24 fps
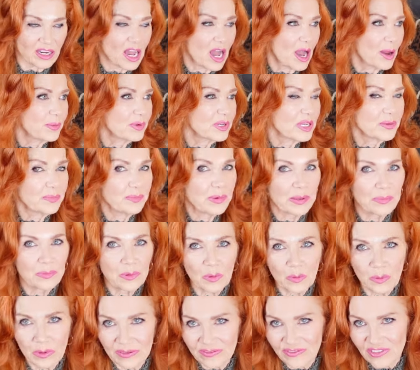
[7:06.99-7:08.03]
how many
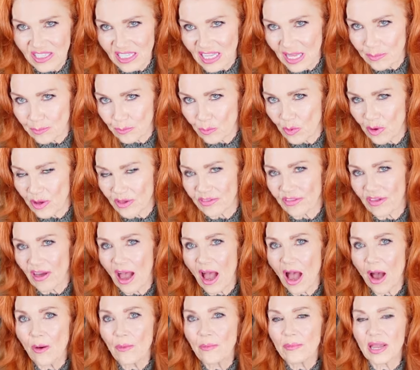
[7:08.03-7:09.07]
people we've slept with,
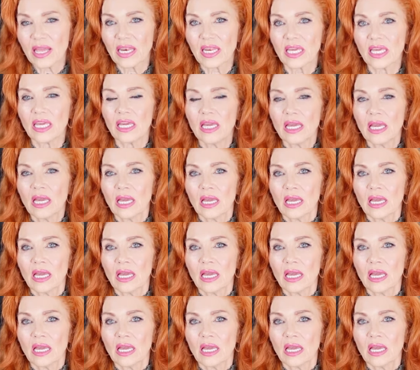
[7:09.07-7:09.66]
how many,